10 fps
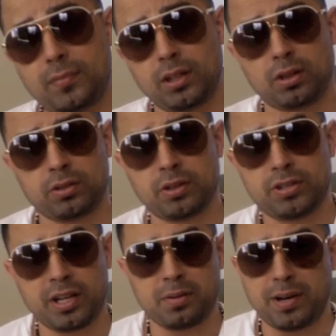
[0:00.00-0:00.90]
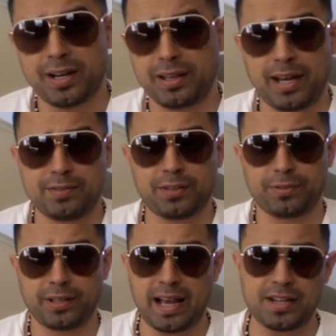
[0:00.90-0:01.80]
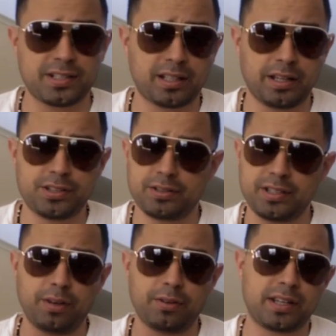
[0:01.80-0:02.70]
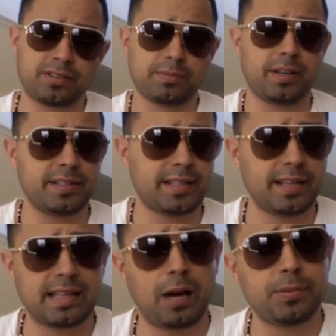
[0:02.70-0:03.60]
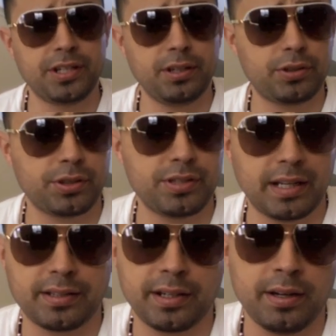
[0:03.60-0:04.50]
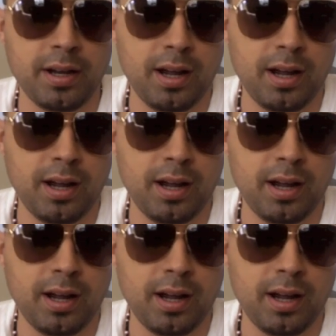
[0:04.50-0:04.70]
Go to Dolce & Gabbana. They have different Cassius Clay shirts. They also have some nice ass Al Pacino shirts out there.